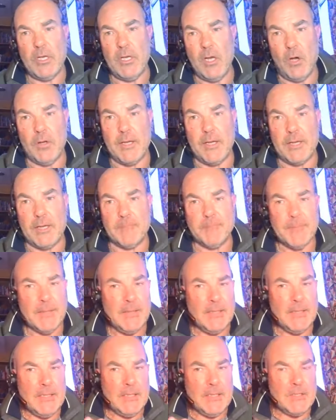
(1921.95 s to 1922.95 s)
on it.
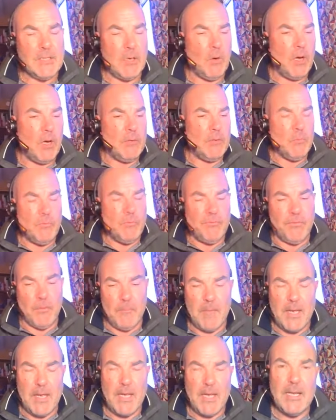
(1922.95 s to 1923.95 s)
So I, for
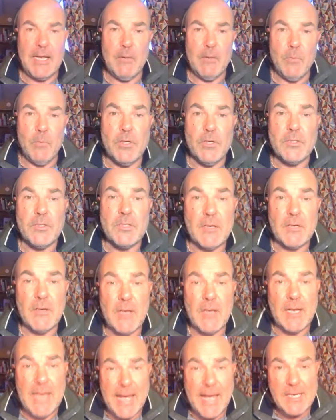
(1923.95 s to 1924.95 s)
me, it was
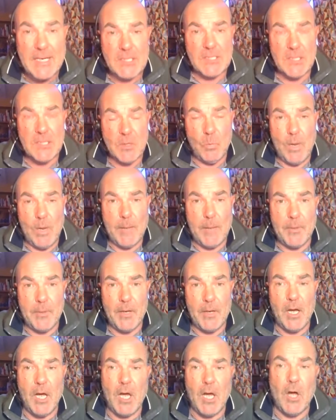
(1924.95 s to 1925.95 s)
an excellent
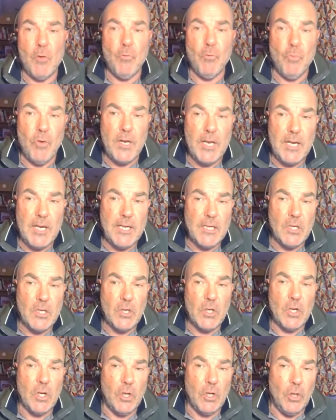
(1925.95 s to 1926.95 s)
webinar, a really
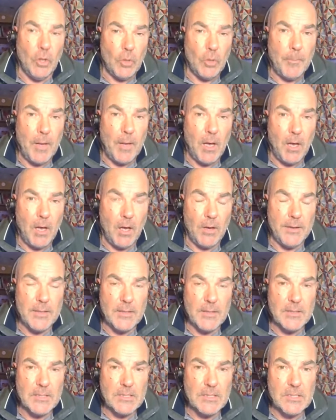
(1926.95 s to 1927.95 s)
good look
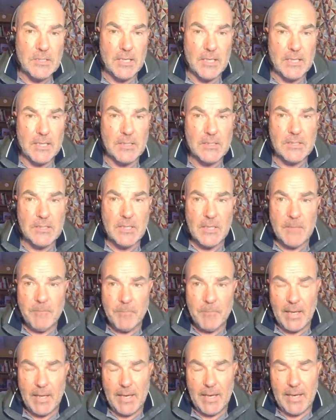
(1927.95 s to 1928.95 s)
behind the scenes.
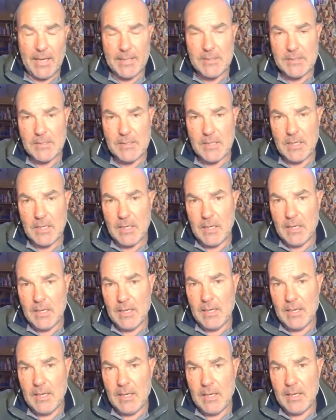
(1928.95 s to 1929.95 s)
And
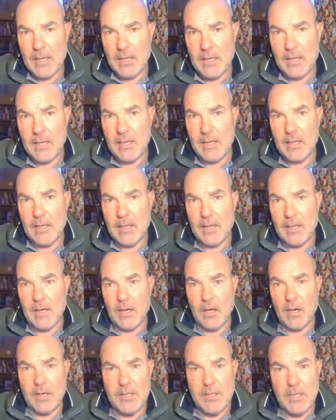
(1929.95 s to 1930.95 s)

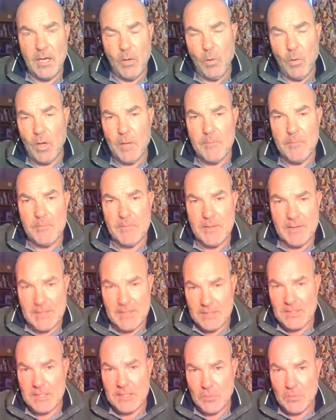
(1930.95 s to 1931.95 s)
I know I'm
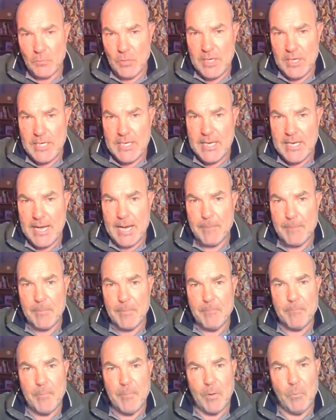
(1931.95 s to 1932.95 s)
this is a recap,
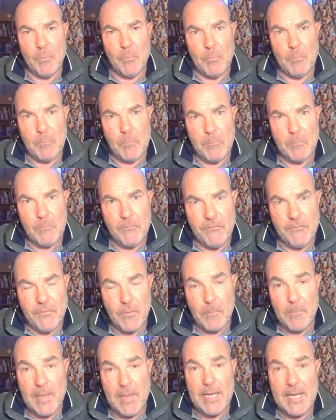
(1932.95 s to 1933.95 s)
but for
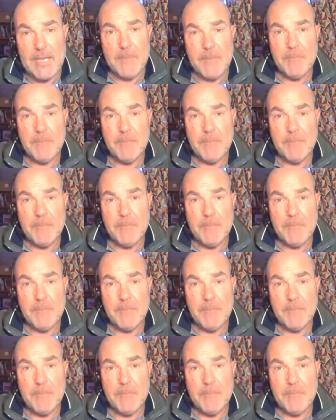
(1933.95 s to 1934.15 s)
me,